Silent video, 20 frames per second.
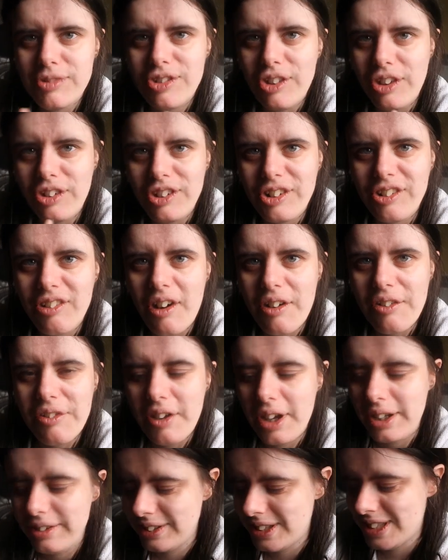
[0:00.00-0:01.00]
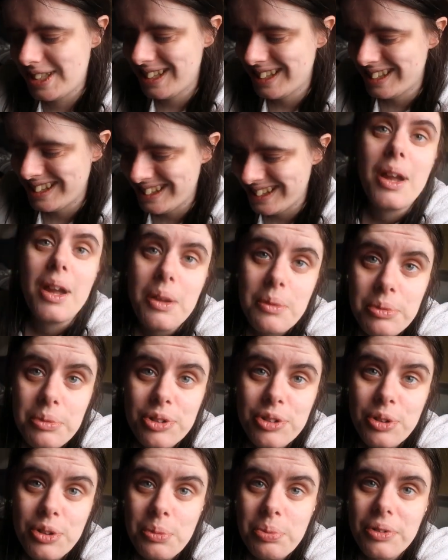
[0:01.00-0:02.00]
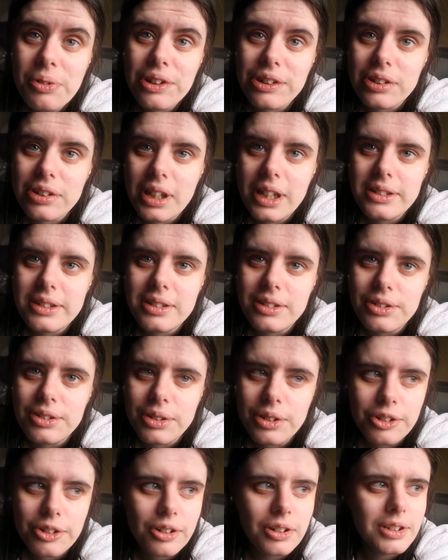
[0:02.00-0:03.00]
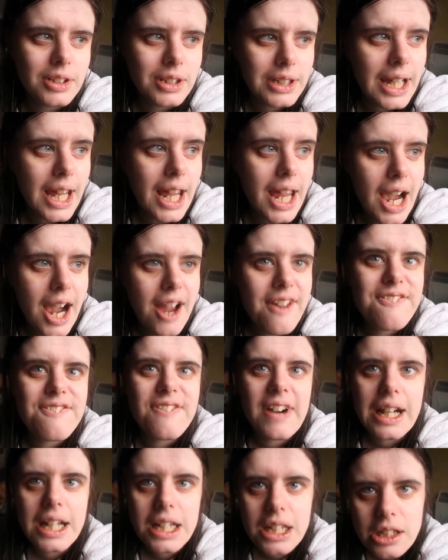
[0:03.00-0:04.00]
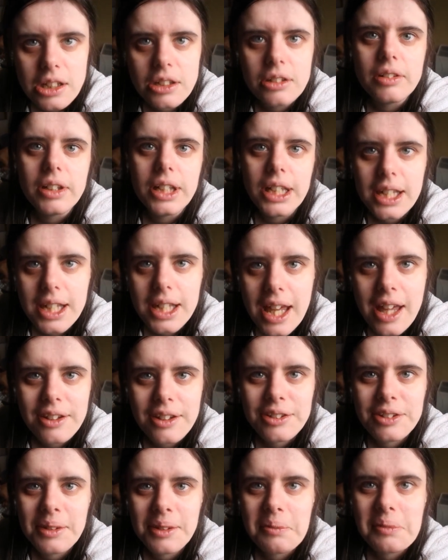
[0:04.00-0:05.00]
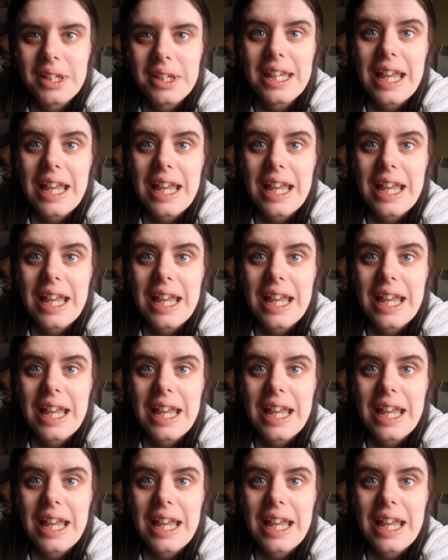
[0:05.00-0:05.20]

Just to clarify. I am super excited though. Today I finally get some